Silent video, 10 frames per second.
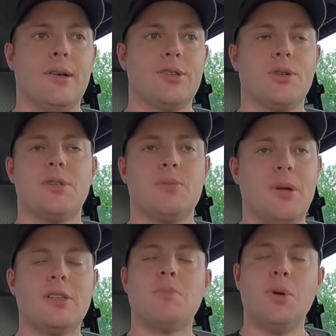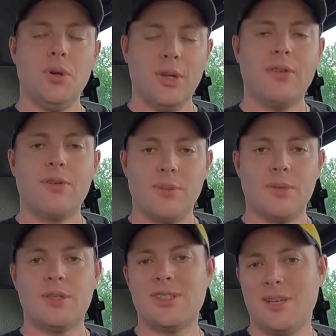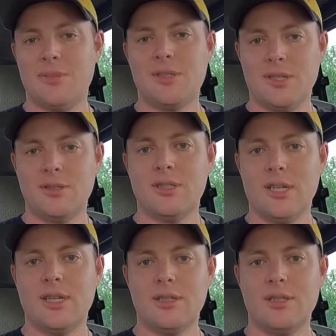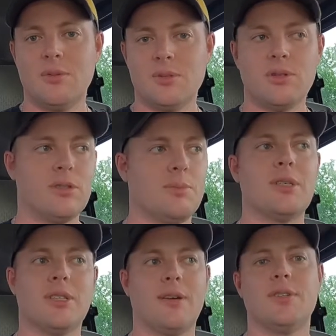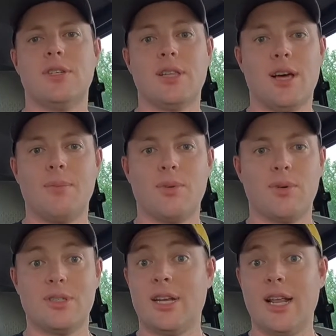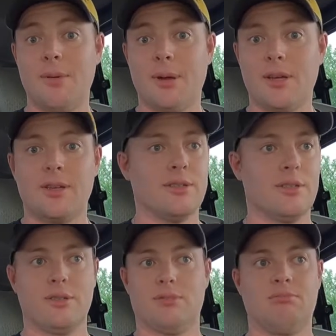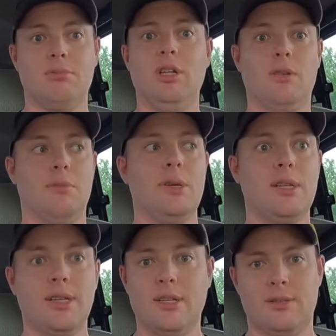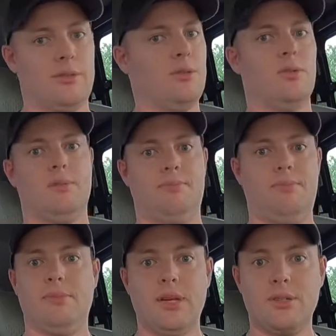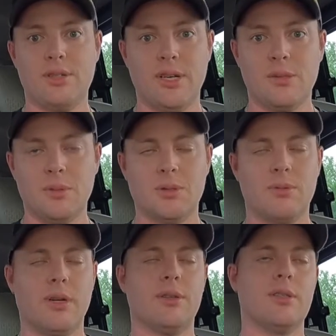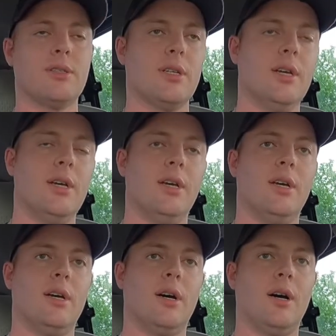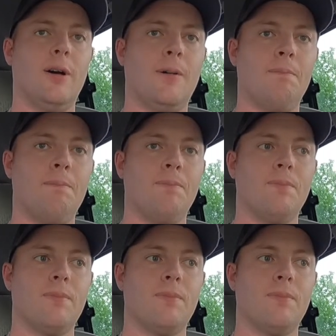So it's pulling from the same skill set as lip slurs, but it's obviously a lot more dynamic because there's, you know, a melody. There's a whole exercise built around this. And